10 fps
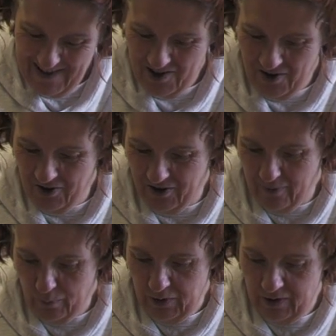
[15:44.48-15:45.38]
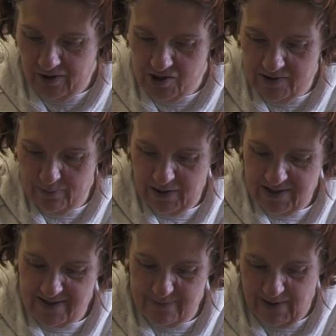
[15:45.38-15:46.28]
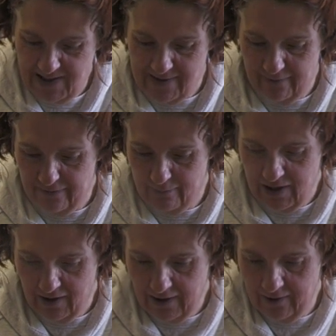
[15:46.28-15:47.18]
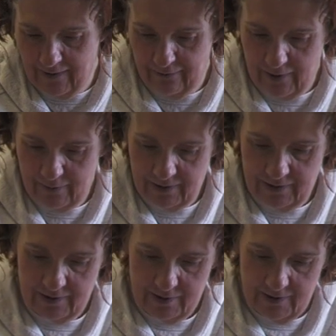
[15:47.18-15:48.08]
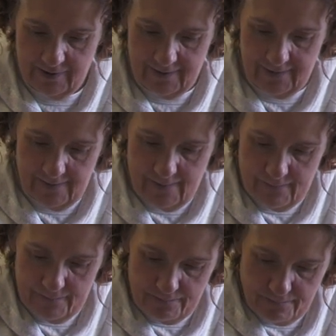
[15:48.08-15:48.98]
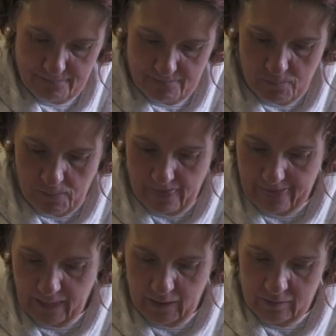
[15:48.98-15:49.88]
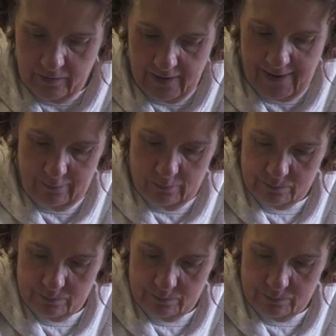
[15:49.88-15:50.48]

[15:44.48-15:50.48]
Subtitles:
Cook's perks. You did my mixing for me. I'll let you have that one. There.